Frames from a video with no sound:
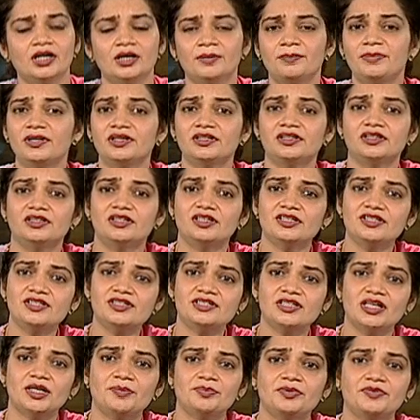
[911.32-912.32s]
But this
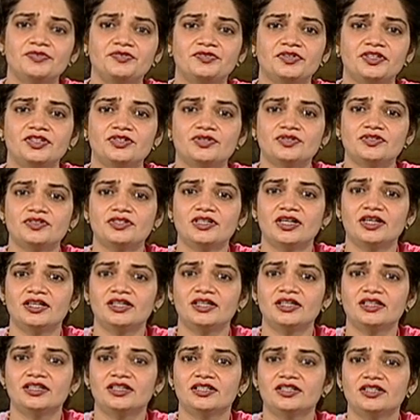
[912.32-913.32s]
type of free
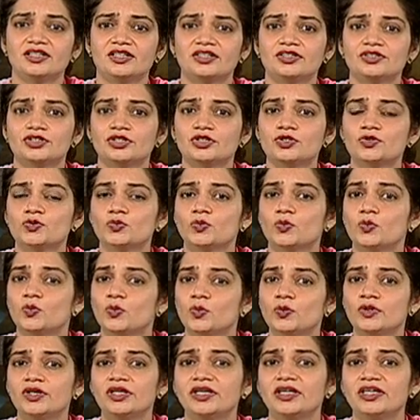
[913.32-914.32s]
society can exist
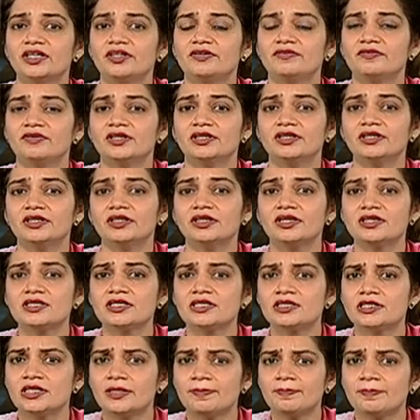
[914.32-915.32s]
only when there are
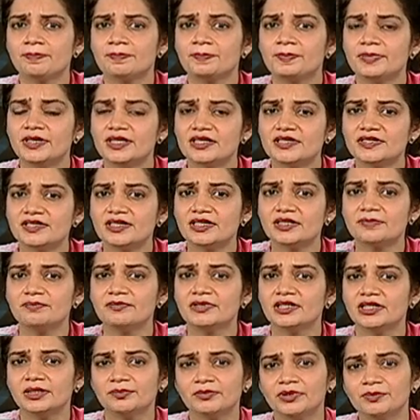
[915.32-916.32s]
some basic
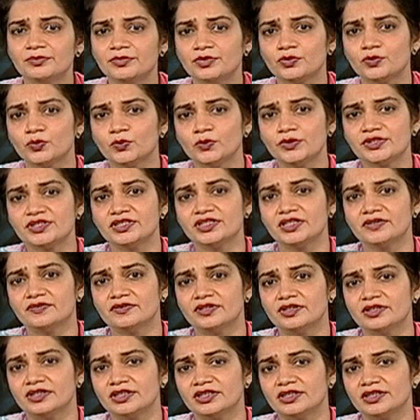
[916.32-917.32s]
minimum rules
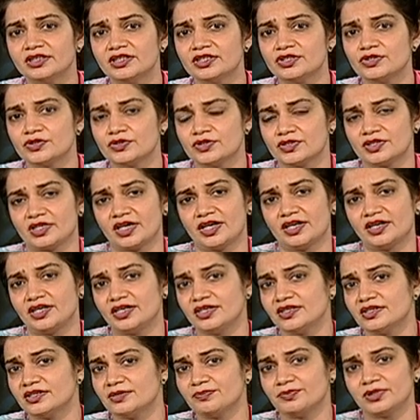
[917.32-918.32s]
governing these
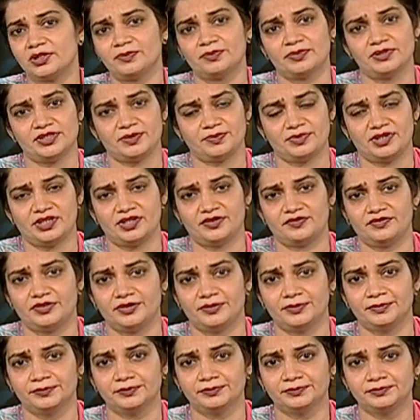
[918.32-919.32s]
societies and people's
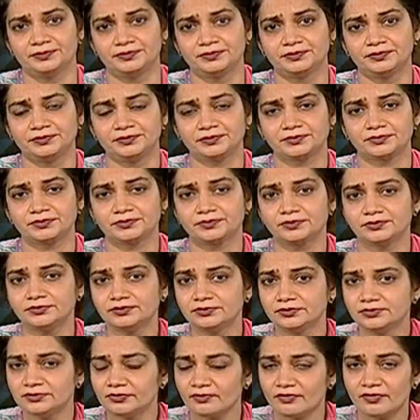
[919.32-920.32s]
behavior.
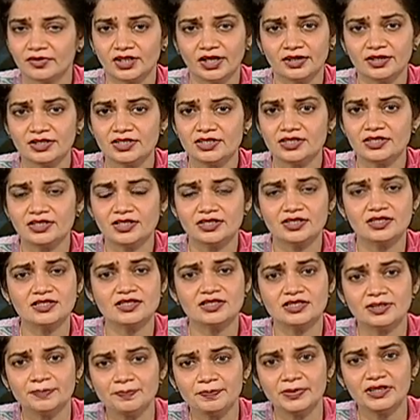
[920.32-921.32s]
That is, there is
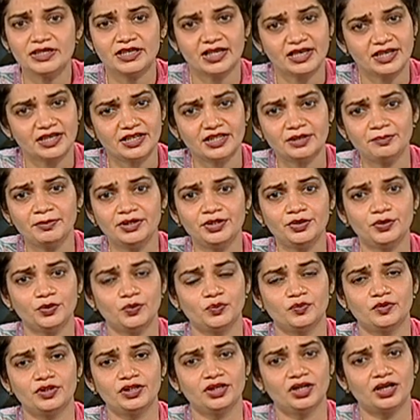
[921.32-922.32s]
simple agreement
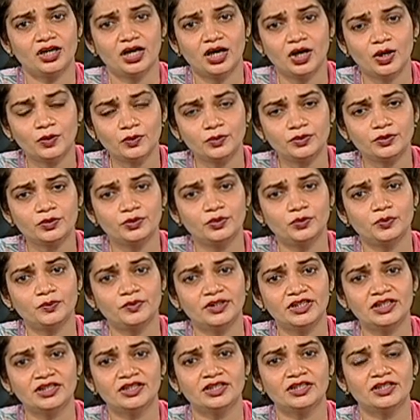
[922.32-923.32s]
over how do
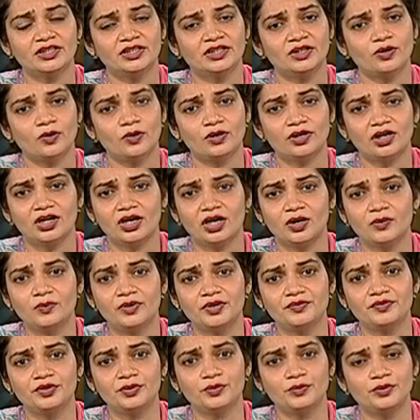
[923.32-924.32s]
we or how
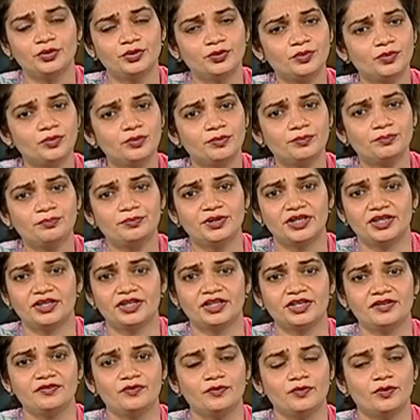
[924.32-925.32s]
are we going to
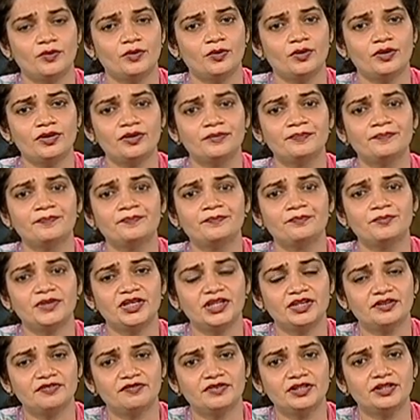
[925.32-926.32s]
behave or
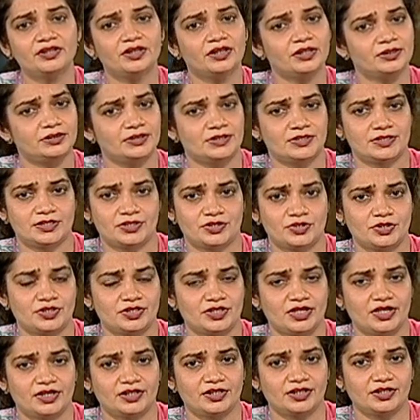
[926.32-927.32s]
behave with others in
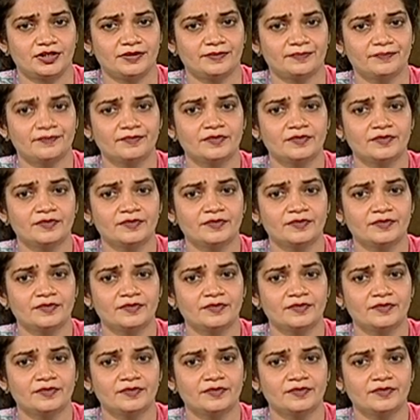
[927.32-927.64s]
society.